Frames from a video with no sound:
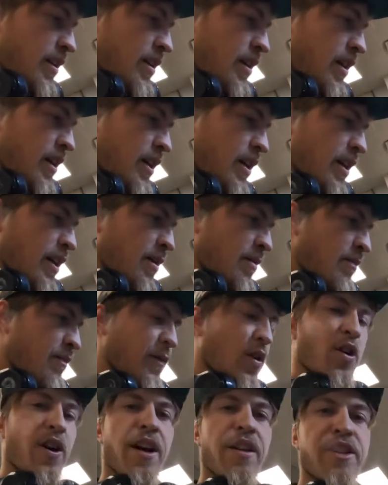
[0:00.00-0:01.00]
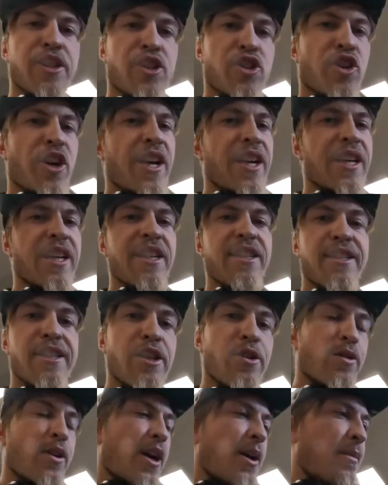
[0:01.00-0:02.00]
Or at least crank it,
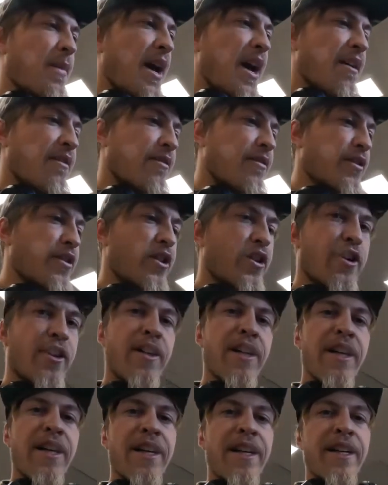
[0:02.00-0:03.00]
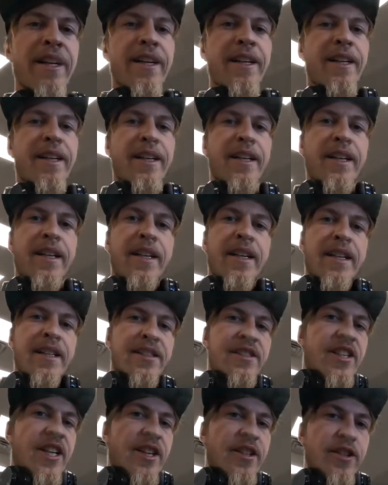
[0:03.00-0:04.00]
see where I'm at for
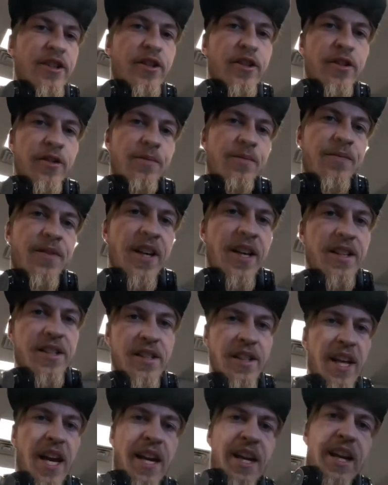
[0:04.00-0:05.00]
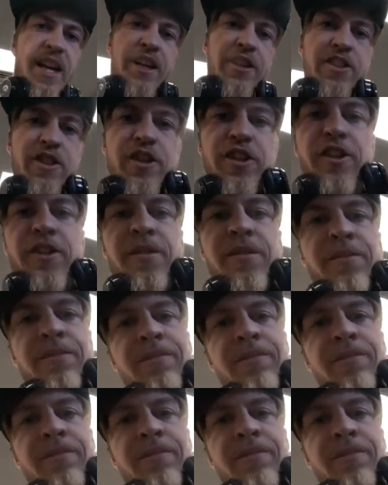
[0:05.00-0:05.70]
signal, things of that nature.